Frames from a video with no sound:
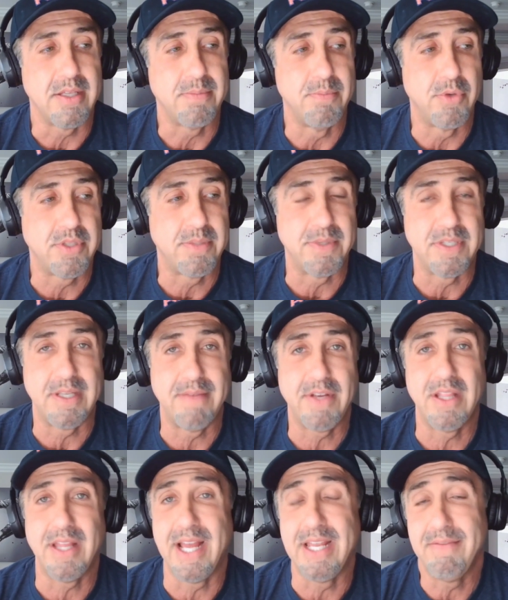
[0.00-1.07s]
More
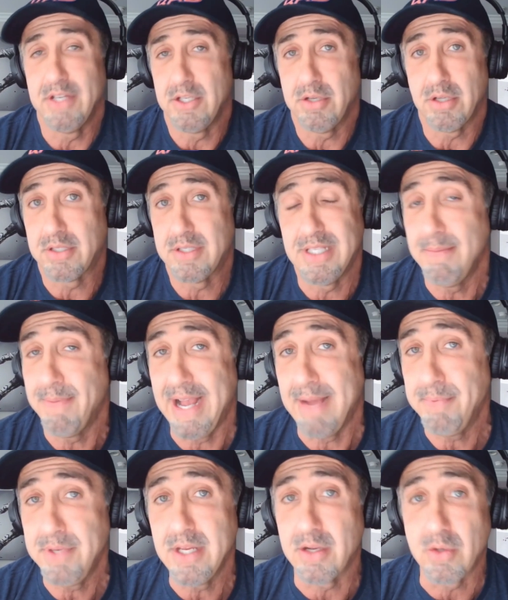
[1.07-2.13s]
specifically, I even took sleep
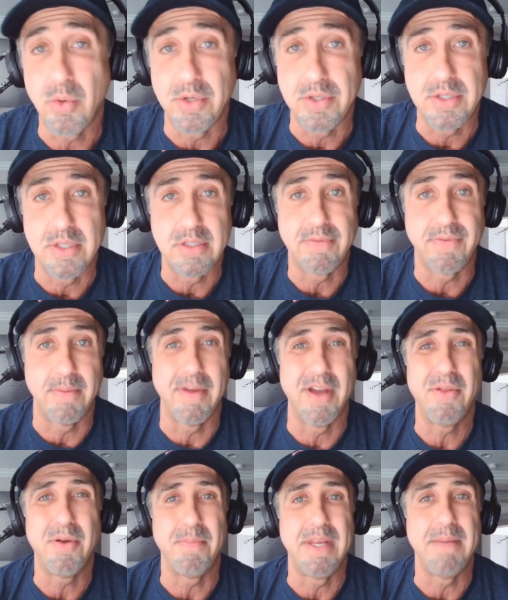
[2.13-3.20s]
apnea courses from
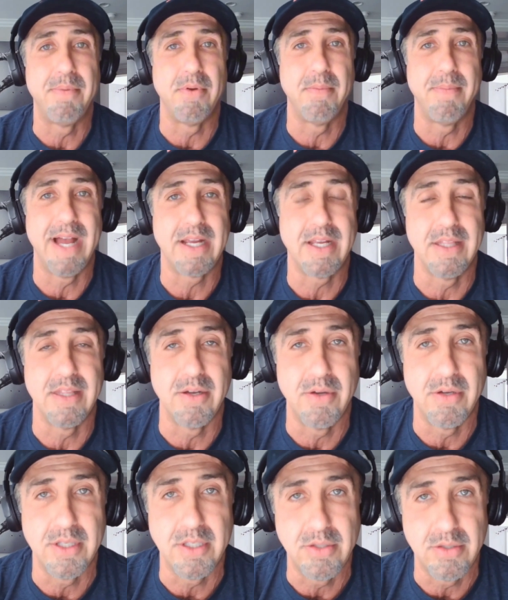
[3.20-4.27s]
other people back in the
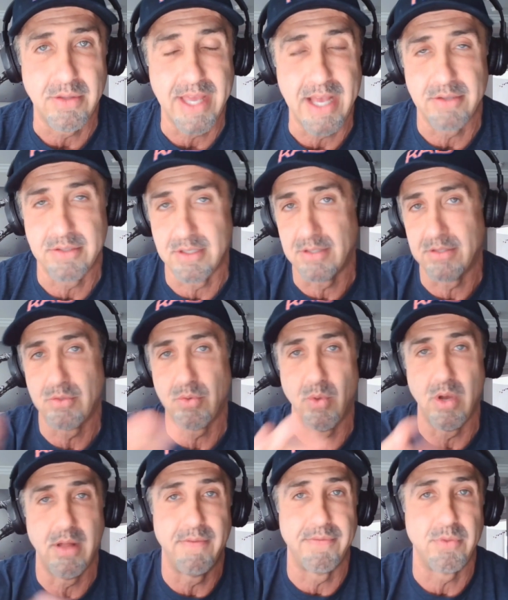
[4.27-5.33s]
early
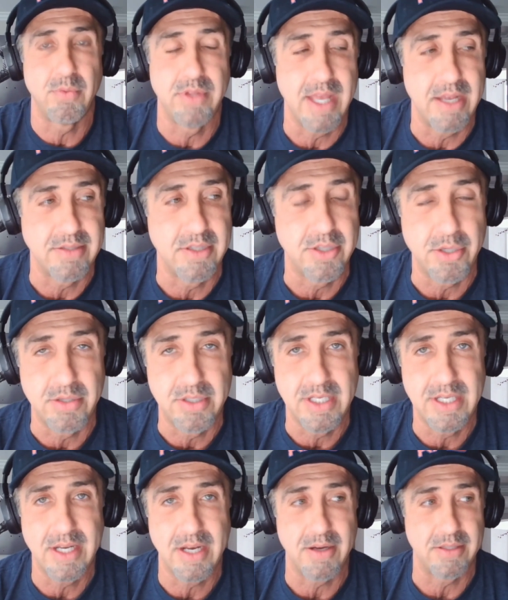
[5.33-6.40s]
2012,
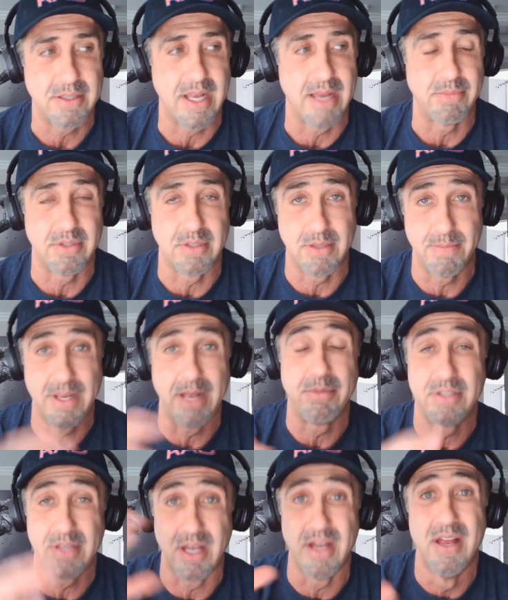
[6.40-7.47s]
2013 era time to be able
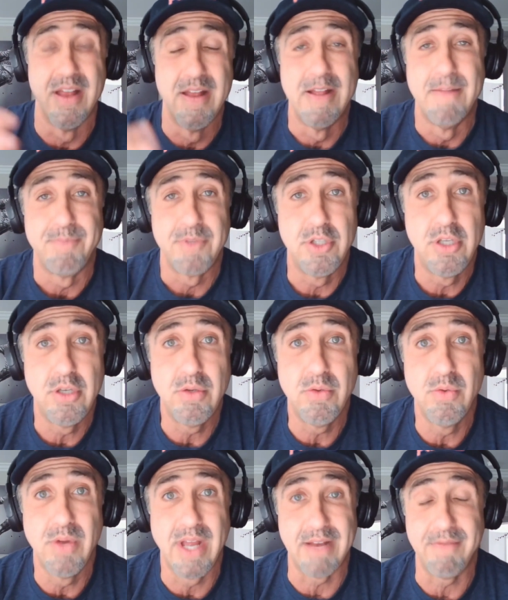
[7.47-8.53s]
to
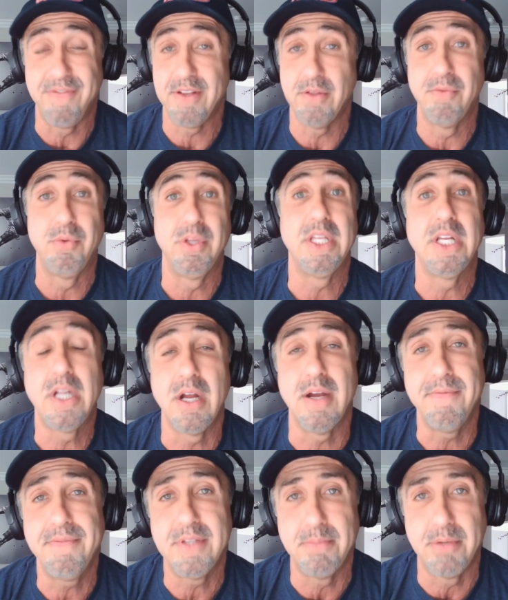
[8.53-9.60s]
do and feel really
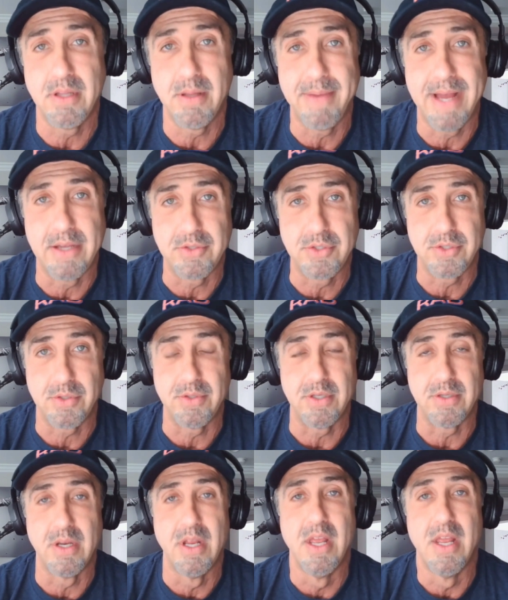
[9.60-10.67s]
comfortable about
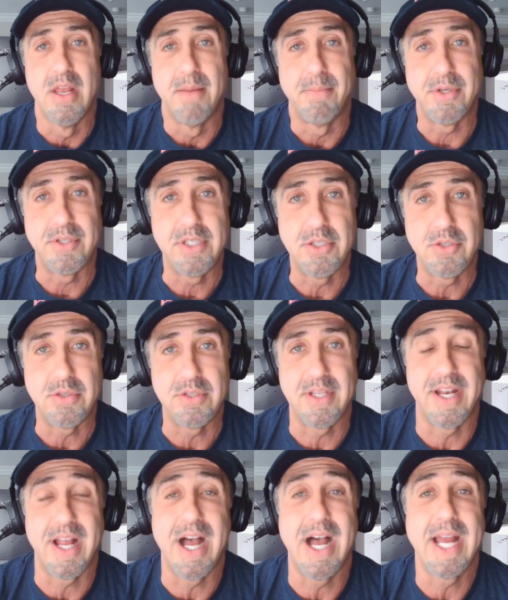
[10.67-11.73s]
certain procedures
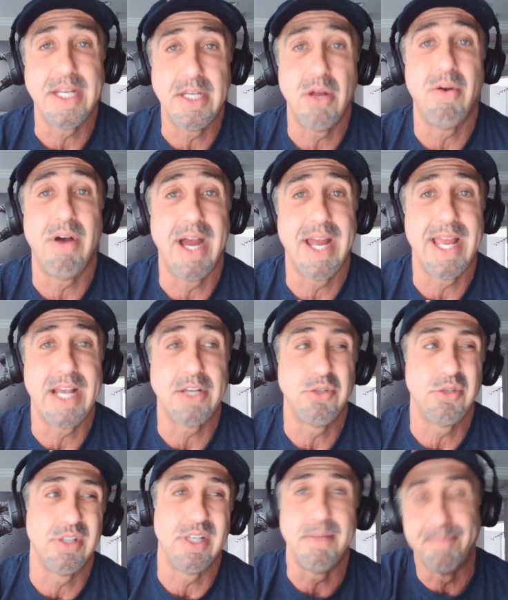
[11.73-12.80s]
that I know I
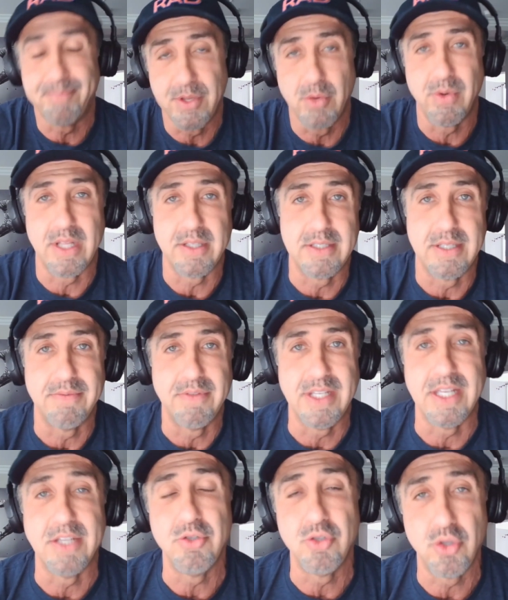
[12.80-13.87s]
actually relatively
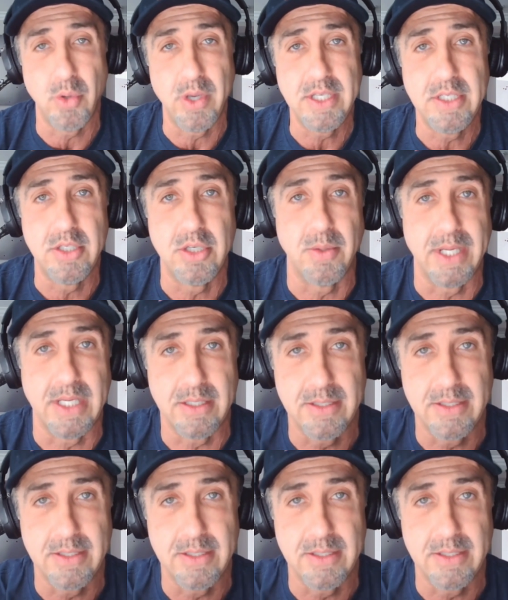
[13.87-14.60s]
enjoyed doing.